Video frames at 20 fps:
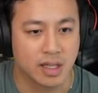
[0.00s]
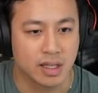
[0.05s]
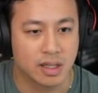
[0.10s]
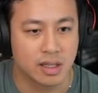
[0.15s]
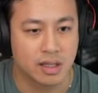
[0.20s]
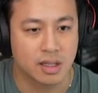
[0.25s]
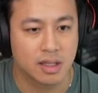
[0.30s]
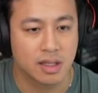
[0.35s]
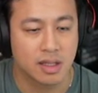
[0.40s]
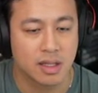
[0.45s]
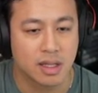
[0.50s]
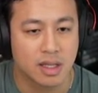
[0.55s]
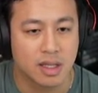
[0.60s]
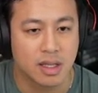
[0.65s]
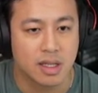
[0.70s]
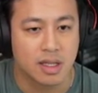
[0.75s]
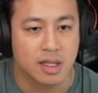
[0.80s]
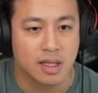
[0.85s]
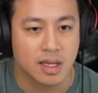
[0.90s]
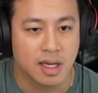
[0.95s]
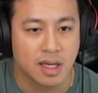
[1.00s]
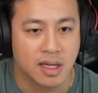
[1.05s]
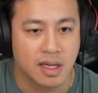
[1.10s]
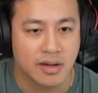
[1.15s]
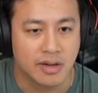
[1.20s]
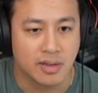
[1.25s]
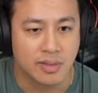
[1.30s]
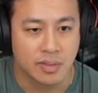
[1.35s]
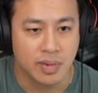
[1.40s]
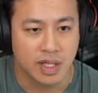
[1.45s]
here. And now
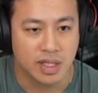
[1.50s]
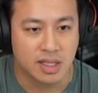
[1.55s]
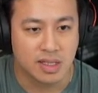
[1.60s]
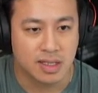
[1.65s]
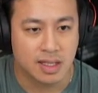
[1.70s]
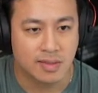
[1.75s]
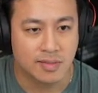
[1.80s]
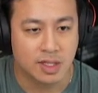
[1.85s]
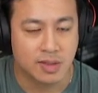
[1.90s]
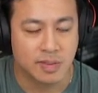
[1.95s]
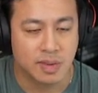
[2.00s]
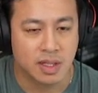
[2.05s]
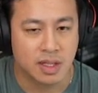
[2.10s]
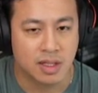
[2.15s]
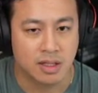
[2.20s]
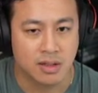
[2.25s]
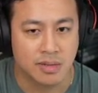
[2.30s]
I can break this up to be a little